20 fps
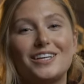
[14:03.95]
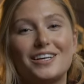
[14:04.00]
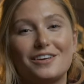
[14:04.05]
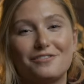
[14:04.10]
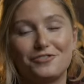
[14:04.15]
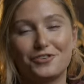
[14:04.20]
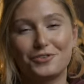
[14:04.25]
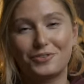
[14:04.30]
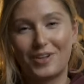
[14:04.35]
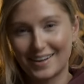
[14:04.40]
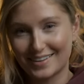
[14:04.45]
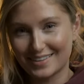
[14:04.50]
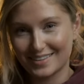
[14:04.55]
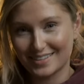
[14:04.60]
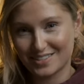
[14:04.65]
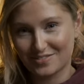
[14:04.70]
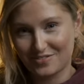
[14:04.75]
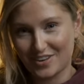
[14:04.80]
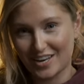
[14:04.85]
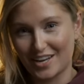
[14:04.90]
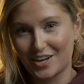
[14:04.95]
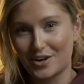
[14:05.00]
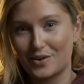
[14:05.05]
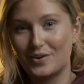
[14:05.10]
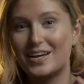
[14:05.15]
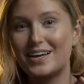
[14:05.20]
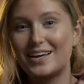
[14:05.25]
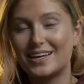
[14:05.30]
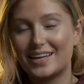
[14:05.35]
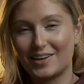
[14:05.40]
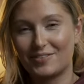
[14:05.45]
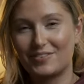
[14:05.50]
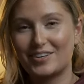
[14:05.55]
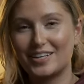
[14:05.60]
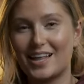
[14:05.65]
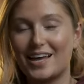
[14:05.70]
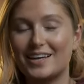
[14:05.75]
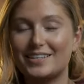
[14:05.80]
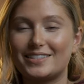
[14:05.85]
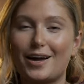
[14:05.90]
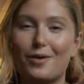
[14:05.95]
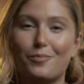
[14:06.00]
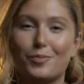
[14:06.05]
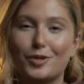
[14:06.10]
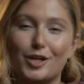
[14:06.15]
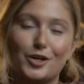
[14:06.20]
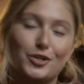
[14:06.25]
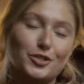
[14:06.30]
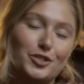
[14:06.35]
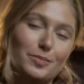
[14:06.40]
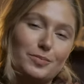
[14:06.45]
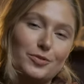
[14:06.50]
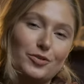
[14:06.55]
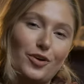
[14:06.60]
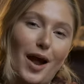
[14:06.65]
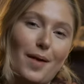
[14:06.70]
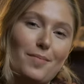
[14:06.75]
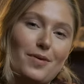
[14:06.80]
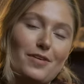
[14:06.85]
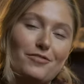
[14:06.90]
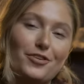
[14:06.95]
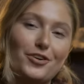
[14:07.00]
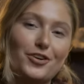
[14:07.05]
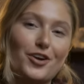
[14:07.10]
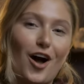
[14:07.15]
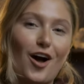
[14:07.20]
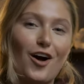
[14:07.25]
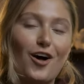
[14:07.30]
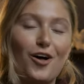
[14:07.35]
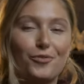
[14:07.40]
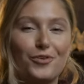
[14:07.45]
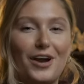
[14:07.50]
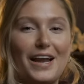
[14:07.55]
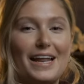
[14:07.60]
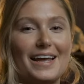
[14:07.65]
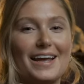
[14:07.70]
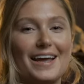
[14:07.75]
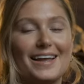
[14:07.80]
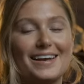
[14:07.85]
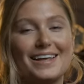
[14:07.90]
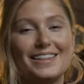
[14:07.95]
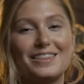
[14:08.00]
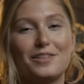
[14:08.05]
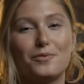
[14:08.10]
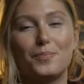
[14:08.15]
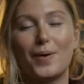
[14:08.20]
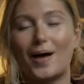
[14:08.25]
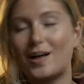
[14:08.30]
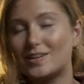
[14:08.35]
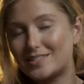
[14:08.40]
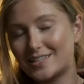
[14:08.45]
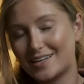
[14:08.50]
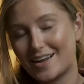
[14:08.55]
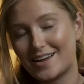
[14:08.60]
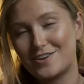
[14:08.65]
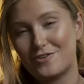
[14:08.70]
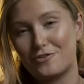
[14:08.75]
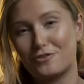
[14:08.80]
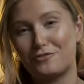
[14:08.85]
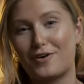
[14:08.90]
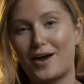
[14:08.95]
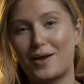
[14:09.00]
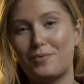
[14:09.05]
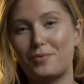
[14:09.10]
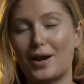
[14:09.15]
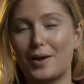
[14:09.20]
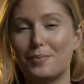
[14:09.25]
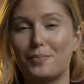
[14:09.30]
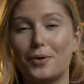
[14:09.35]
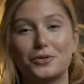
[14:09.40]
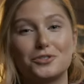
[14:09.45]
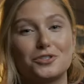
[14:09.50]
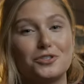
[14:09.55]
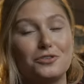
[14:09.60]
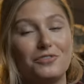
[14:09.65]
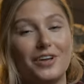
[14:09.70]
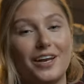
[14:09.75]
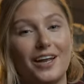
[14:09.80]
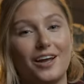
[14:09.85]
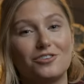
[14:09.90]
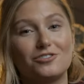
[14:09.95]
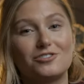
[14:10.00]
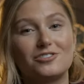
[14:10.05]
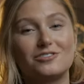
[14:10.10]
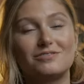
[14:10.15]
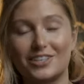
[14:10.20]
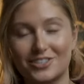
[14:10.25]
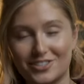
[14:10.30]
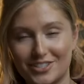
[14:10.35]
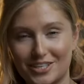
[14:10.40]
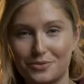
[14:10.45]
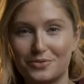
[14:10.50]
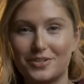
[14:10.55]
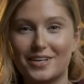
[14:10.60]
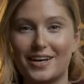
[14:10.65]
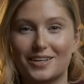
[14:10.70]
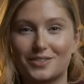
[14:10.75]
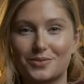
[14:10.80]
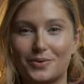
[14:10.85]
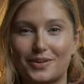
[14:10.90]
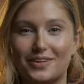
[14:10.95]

If you like this video, give it a like down below below, subscribe if you're not already, and hit the bell to get notified when I post new videos. And I'll see you in the next